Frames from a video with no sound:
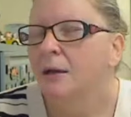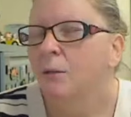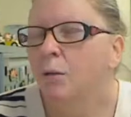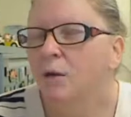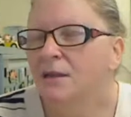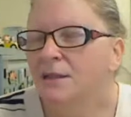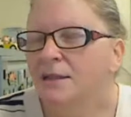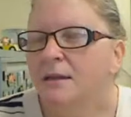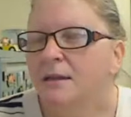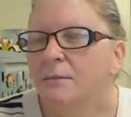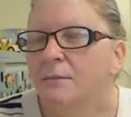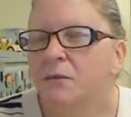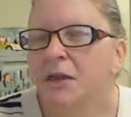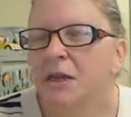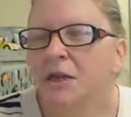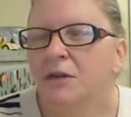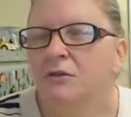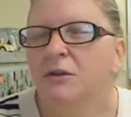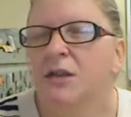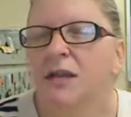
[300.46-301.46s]
What's
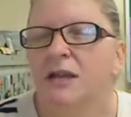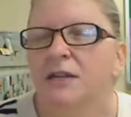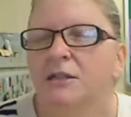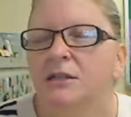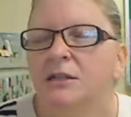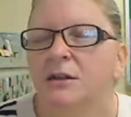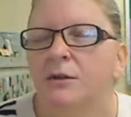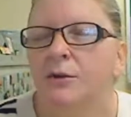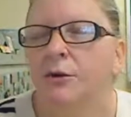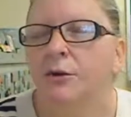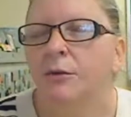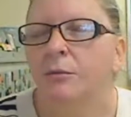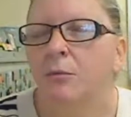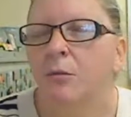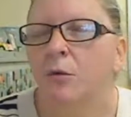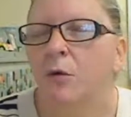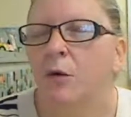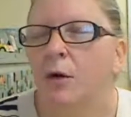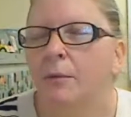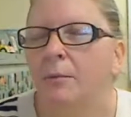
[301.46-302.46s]
something you'd like to learn
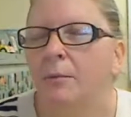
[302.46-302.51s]
more